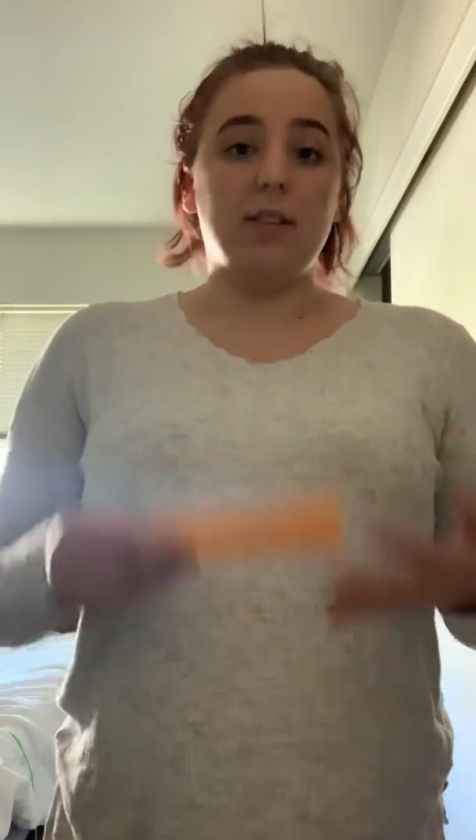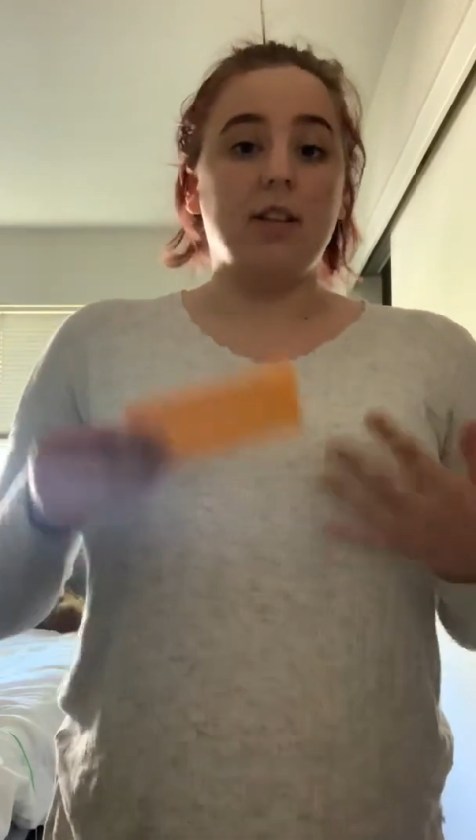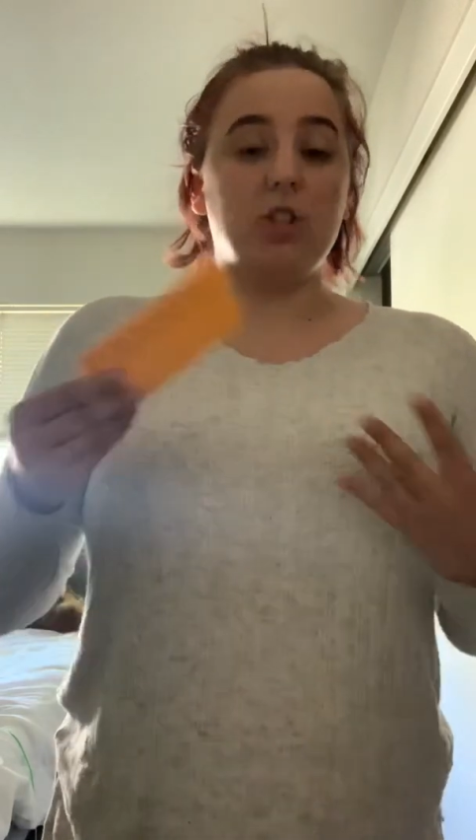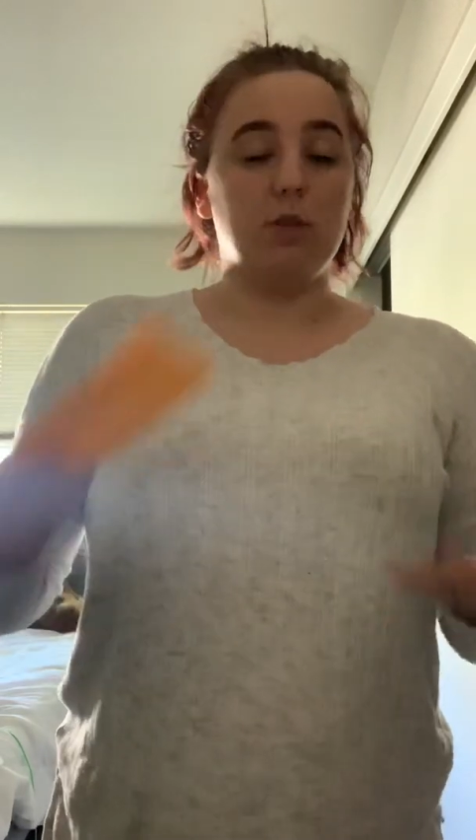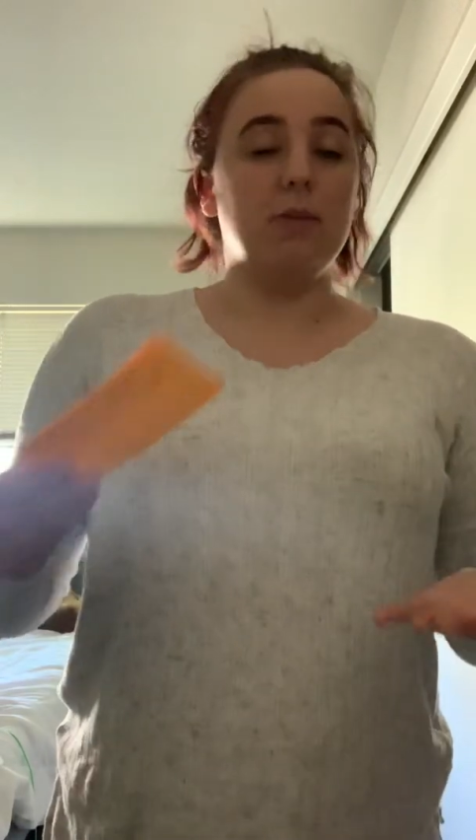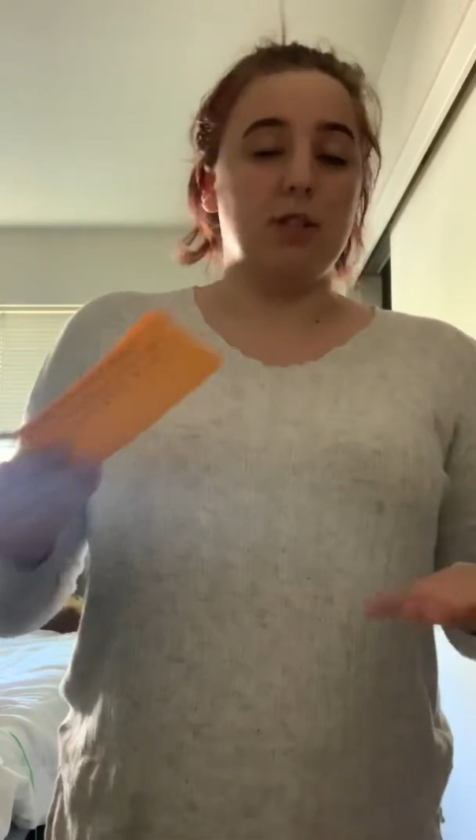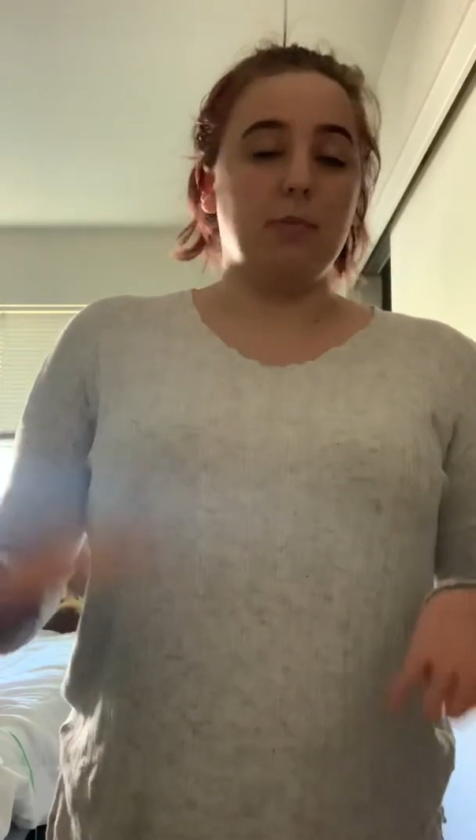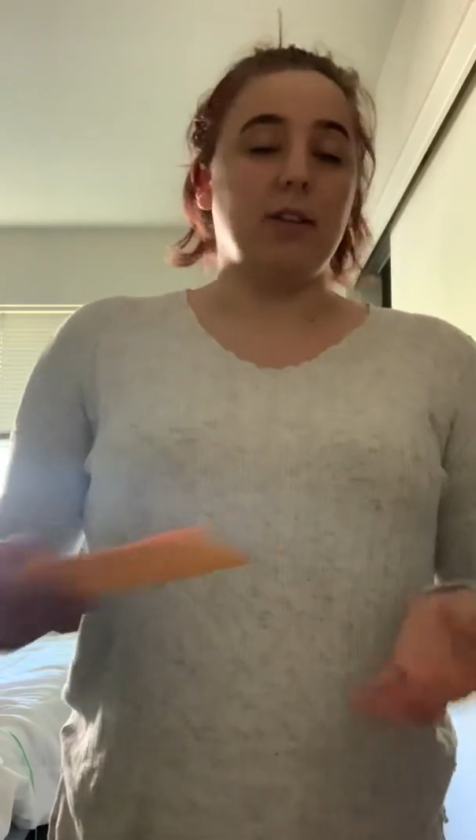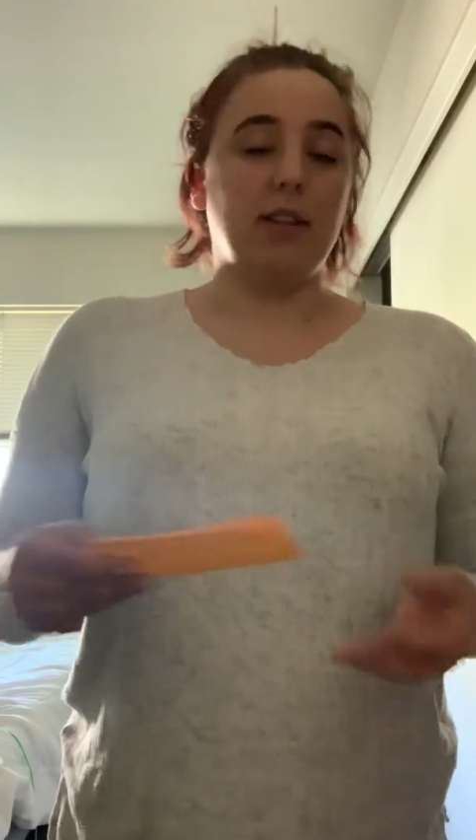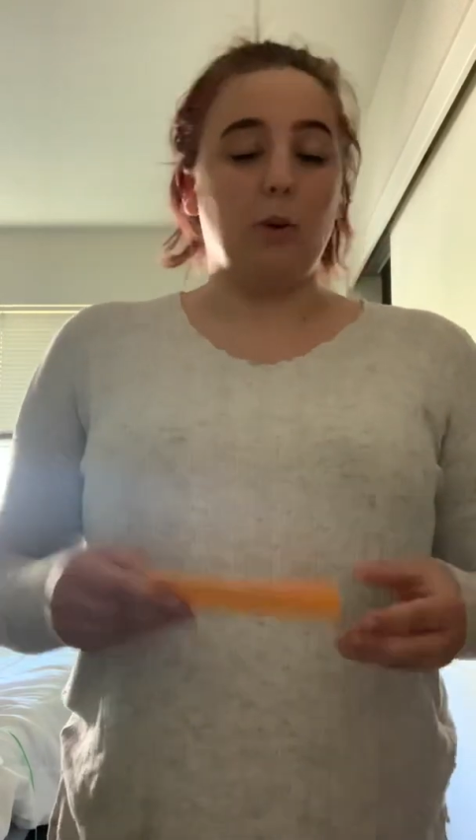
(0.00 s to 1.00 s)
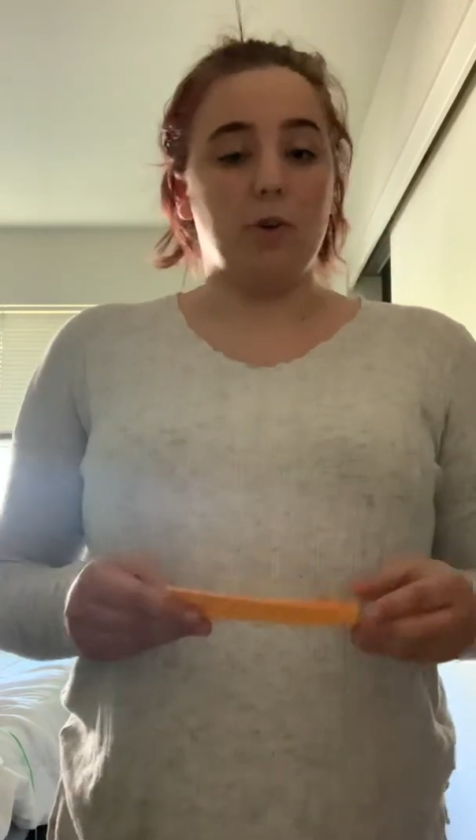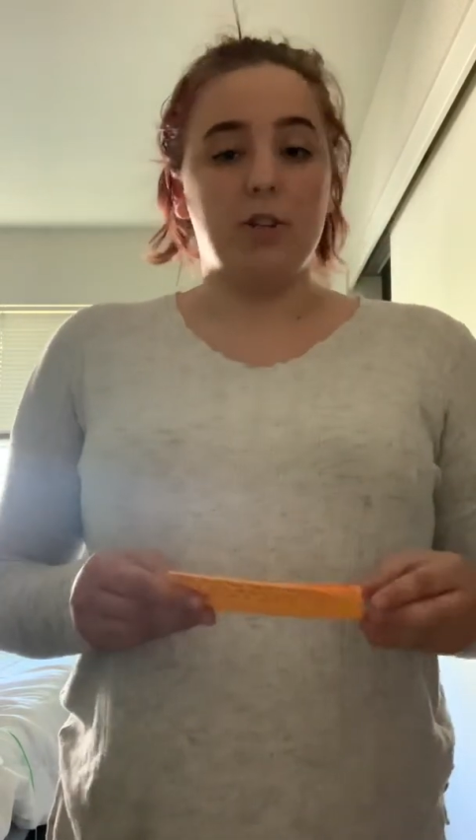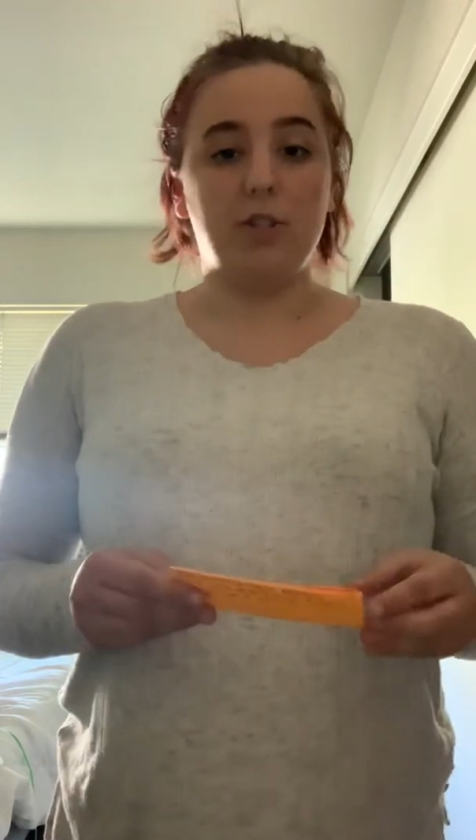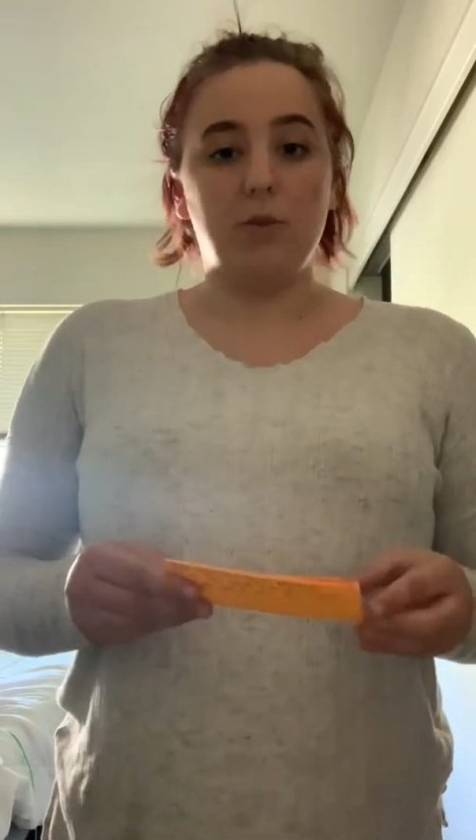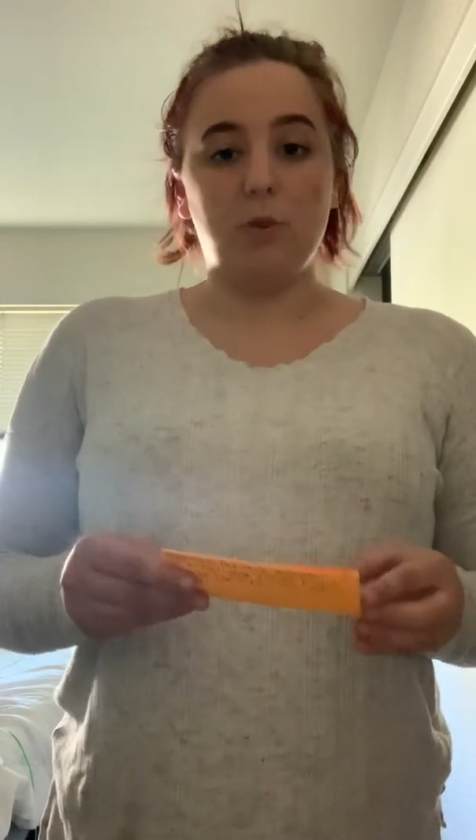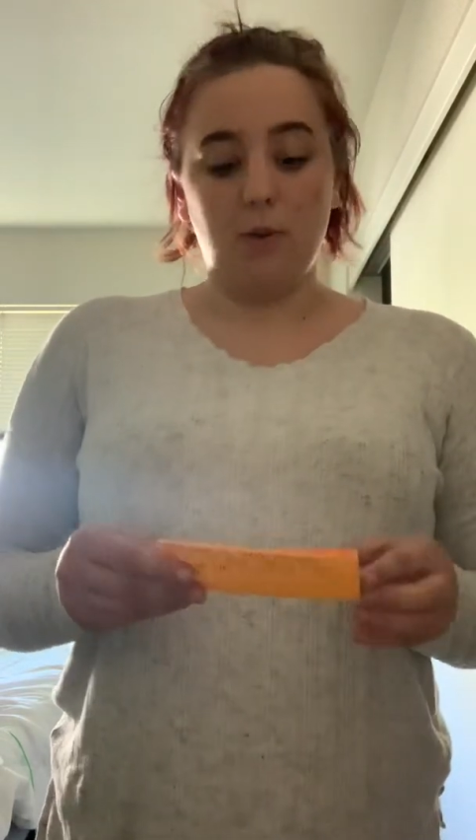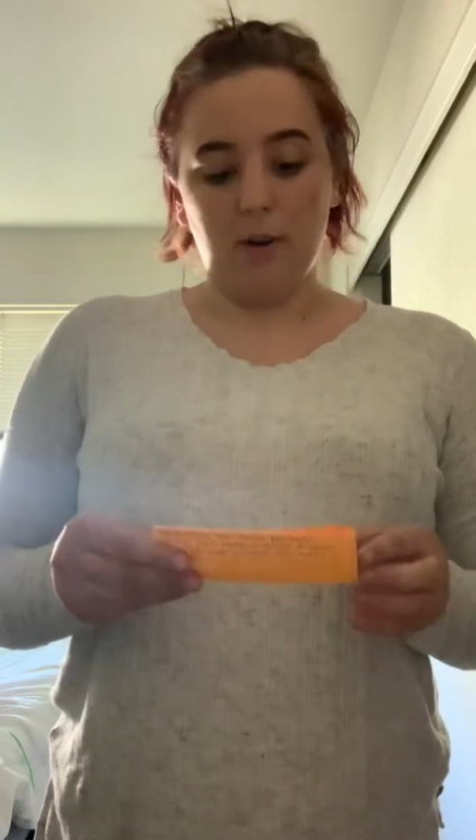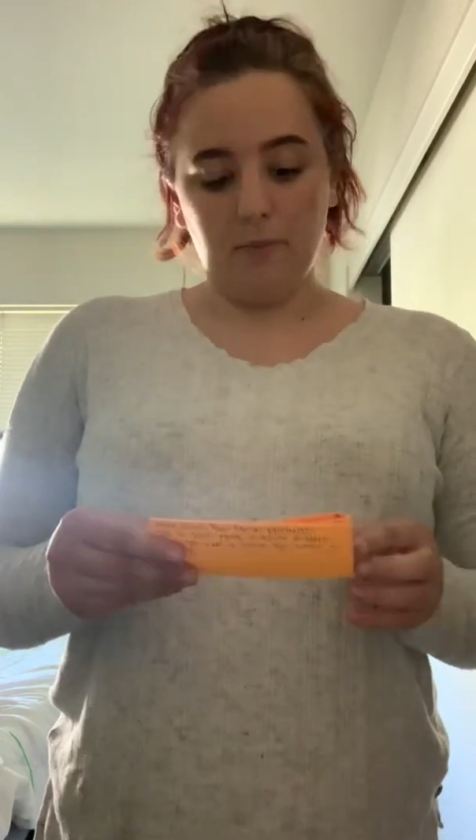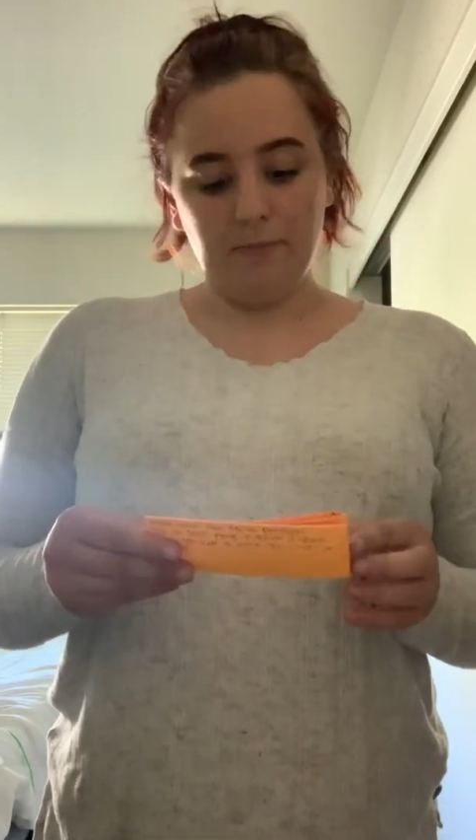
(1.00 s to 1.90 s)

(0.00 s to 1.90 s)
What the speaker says: then it should be something that worries you as well.